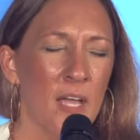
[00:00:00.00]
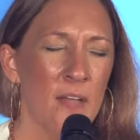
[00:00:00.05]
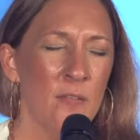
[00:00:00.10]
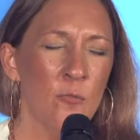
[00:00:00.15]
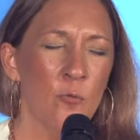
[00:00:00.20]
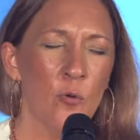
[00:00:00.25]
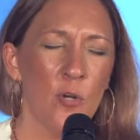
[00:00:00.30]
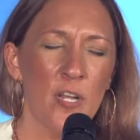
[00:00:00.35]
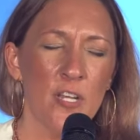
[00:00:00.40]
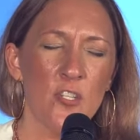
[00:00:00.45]

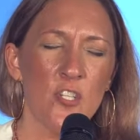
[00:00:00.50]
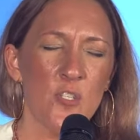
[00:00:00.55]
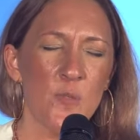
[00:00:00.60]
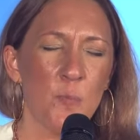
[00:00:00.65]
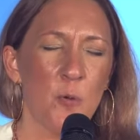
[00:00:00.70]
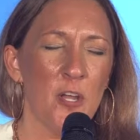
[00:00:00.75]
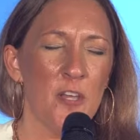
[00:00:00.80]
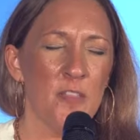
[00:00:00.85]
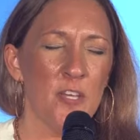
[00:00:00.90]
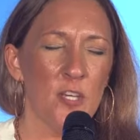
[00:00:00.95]
And Lord, I
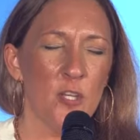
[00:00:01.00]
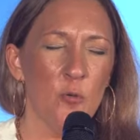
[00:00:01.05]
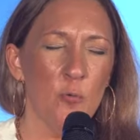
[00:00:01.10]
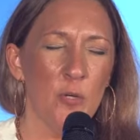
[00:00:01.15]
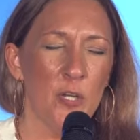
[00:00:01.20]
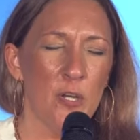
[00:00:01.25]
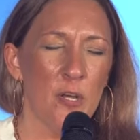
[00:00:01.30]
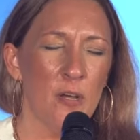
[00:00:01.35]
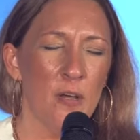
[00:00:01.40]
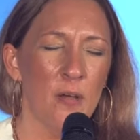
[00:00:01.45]
just pray that you
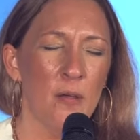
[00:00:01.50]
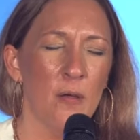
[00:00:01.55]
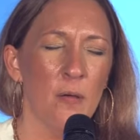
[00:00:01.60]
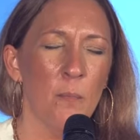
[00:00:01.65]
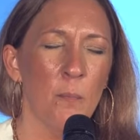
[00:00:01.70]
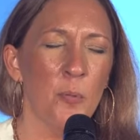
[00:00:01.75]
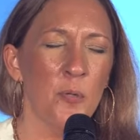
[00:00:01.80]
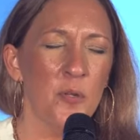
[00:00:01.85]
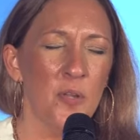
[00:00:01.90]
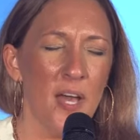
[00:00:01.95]
would
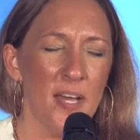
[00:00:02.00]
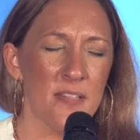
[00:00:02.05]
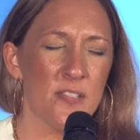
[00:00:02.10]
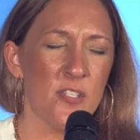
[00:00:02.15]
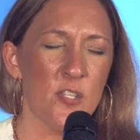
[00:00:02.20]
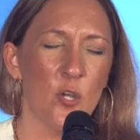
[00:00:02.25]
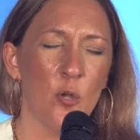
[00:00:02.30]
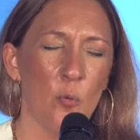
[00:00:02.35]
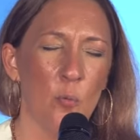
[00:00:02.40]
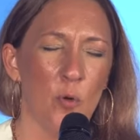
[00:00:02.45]

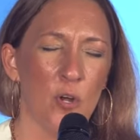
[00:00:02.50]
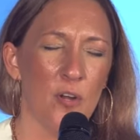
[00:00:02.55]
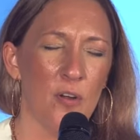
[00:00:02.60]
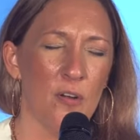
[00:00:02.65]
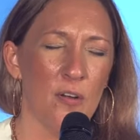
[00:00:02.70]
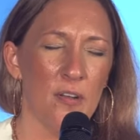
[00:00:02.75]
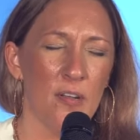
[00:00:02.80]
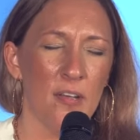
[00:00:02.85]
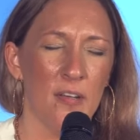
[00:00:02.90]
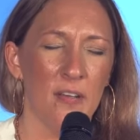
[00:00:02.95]
bless your
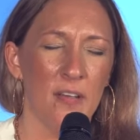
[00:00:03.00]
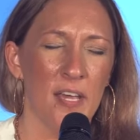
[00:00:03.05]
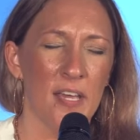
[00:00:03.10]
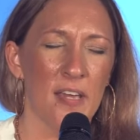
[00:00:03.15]
word